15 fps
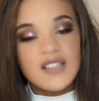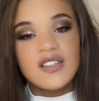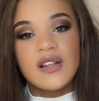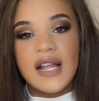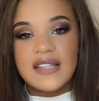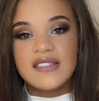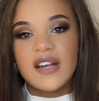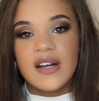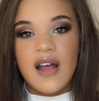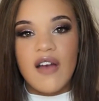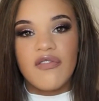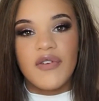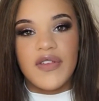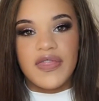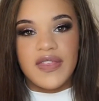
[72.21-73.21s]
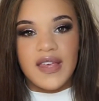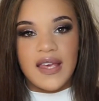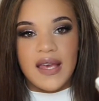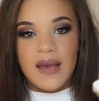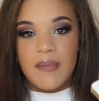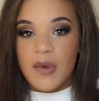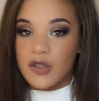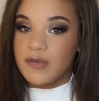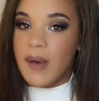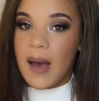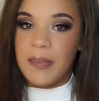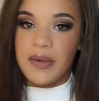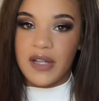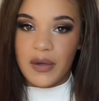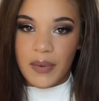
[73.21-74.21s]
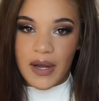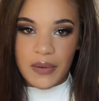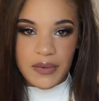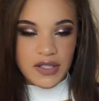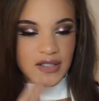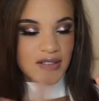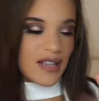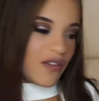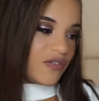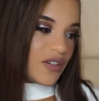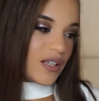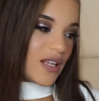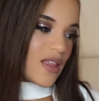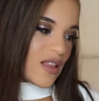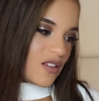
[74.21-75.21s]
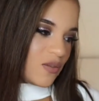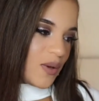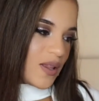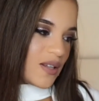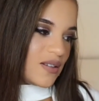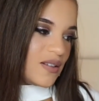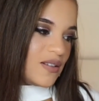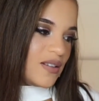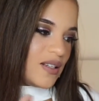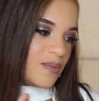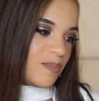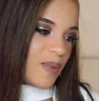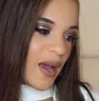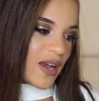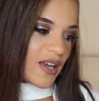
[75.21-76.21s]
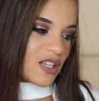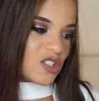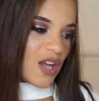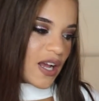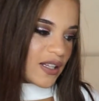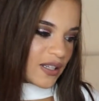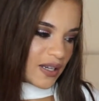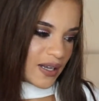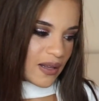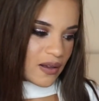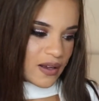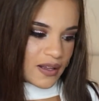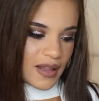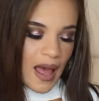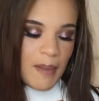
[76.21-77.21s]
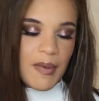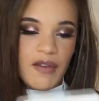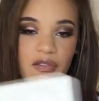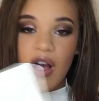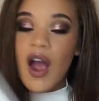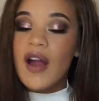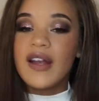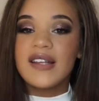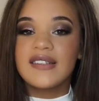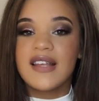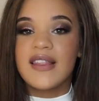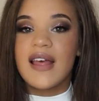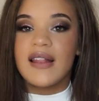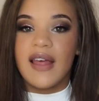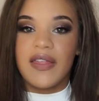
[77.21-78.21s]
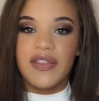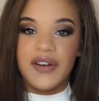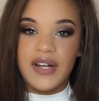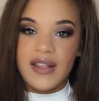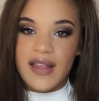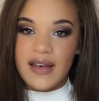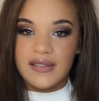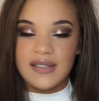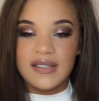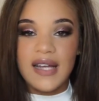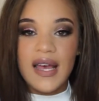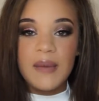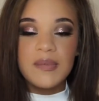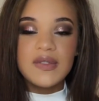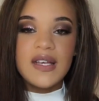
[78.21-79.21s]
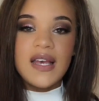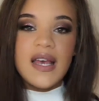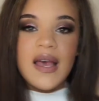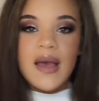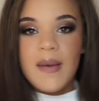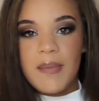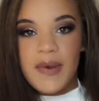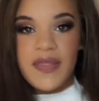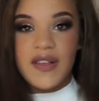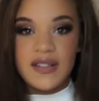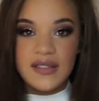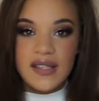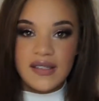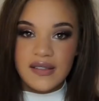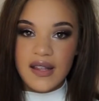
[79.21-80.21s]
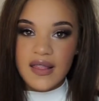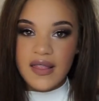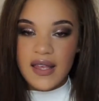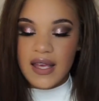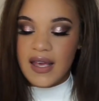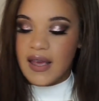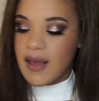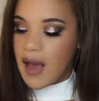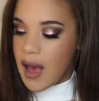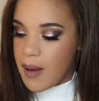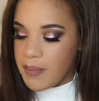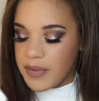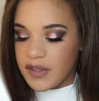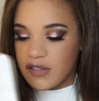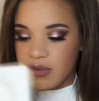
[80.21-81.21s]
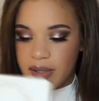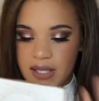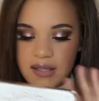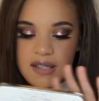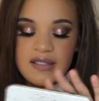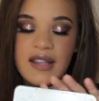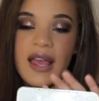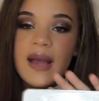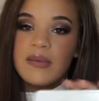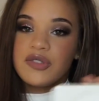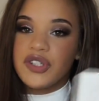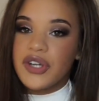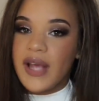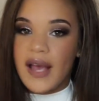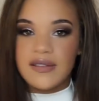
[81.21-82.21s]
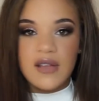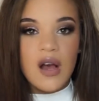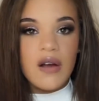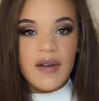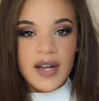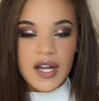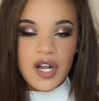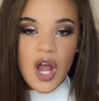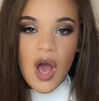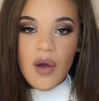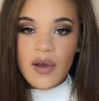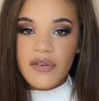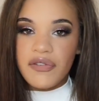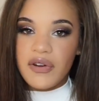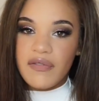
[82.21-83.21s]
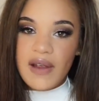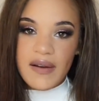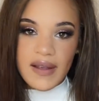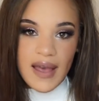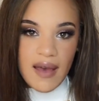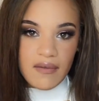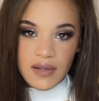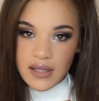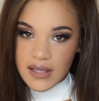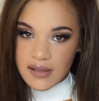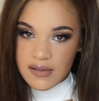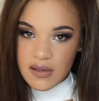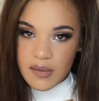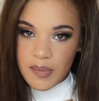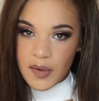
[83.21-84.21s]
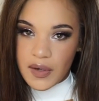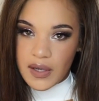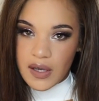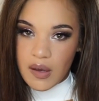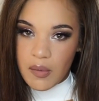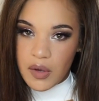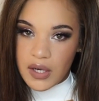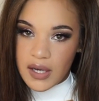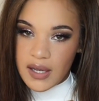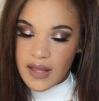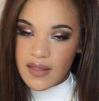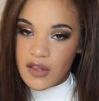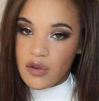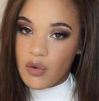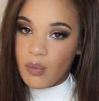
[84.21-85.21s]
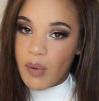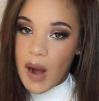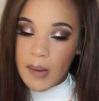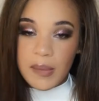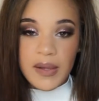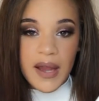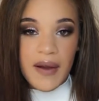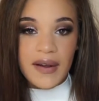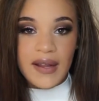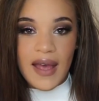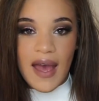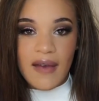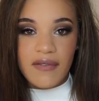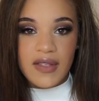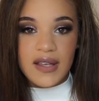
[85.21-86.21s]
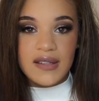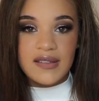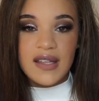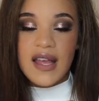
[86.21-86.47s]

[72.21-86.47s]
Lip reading: So let's start off with the most popular one, which is definitely this one. This is the BECCA Jaclyn Hill collab. I've already said that like 30,000 times, but this is the this is what it looks like. I'm sure you guys already know. If you're very heavily into the beauty community, then you probably already have this,